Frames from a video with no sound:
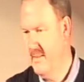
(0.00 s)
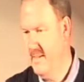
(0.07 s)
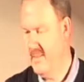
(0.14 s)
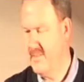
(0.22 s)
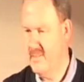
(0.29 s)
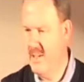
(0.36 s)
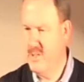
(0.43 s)

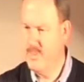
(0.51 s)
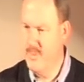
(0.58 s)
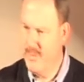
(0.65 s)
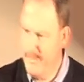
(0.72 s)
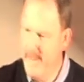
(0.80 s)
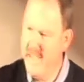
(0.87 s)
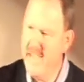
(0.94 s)
It starts
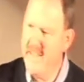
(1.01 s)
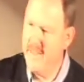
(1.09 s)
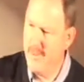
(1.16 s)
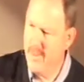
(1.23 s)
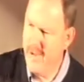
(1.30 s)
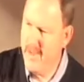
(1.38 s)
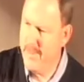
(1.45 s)
with being
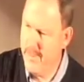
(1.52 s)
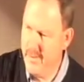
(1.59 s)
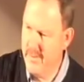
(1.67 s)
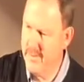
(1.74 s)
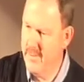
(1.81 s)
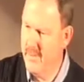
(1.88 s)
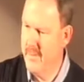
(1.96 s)
the right
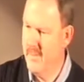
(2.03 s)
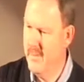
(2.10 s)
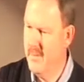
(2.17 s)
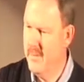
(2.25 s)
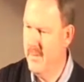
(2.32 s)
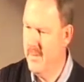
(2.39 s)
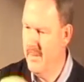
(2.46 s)
person.
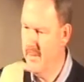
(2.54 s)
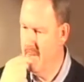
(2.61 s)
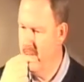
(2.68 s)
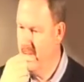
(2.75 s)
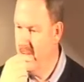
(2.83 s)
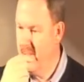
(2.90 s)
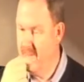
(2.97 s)

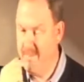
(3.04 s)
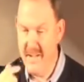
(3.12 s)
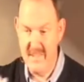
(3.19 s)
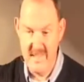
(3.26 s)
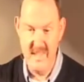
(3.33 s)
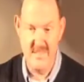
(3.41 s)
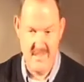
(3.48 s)
In
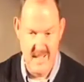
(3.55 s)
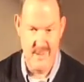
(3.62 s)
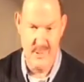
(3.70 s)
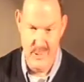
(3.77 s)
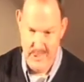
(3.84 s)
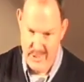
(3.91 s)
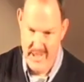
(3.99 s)
fact, teach that
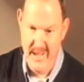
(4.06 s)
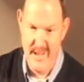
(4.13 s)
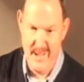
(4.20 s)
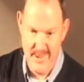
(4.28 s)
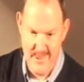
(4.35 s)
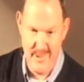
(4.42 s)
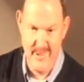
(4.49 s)
to your
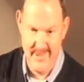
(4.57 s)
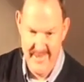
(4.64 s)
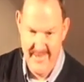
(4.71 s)
teenager.